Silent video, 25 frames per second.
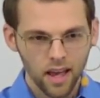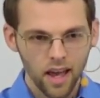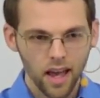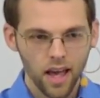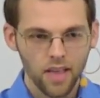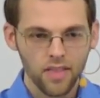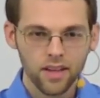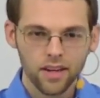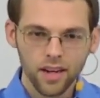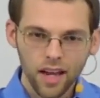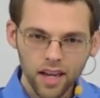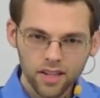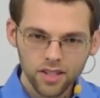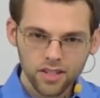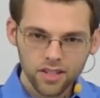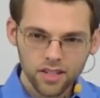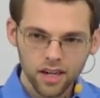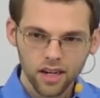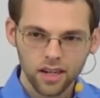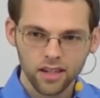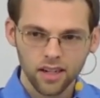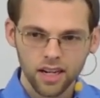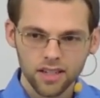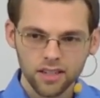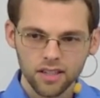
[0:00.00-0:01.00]
And the next
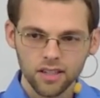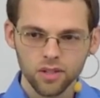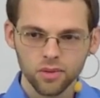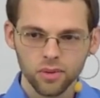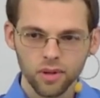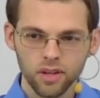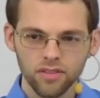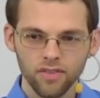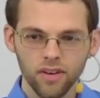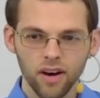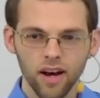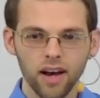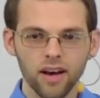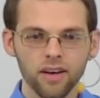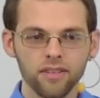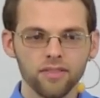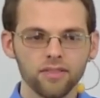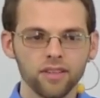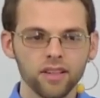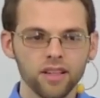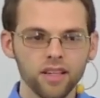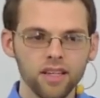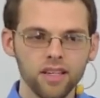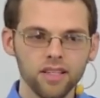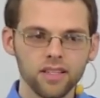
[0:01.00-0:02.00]
year,
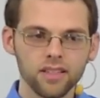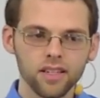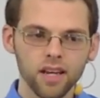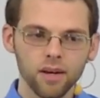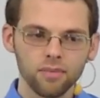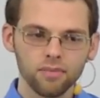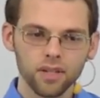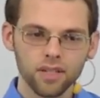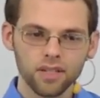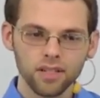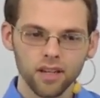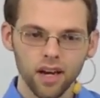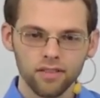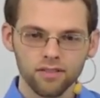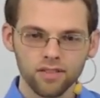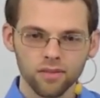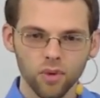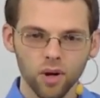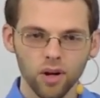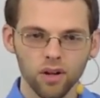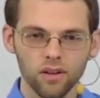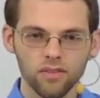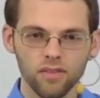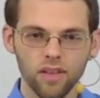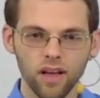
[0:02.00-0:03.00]
1925, he stepped aside
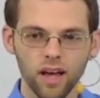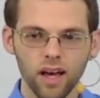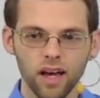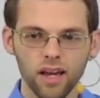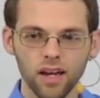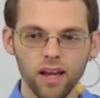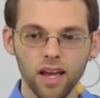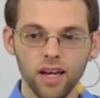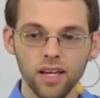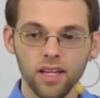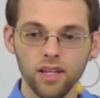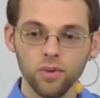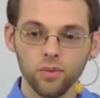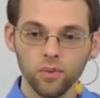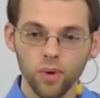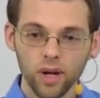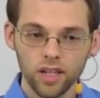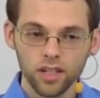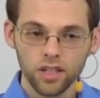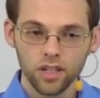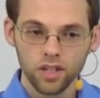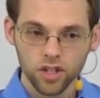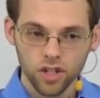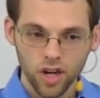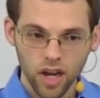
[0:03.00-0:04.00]
from all that and he
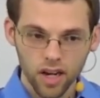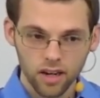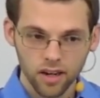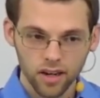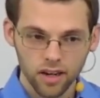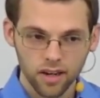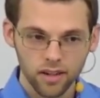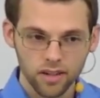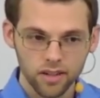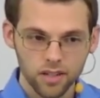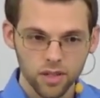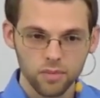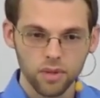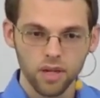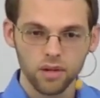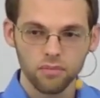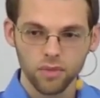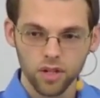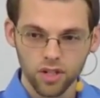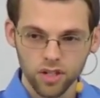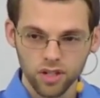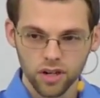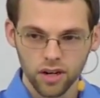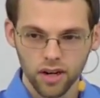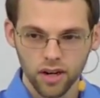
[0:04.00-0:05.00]
went to China to be a
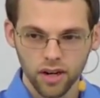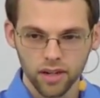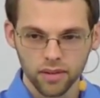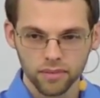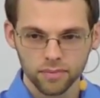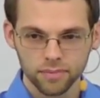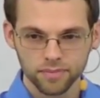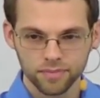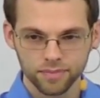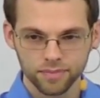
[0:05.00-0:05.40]
missionary.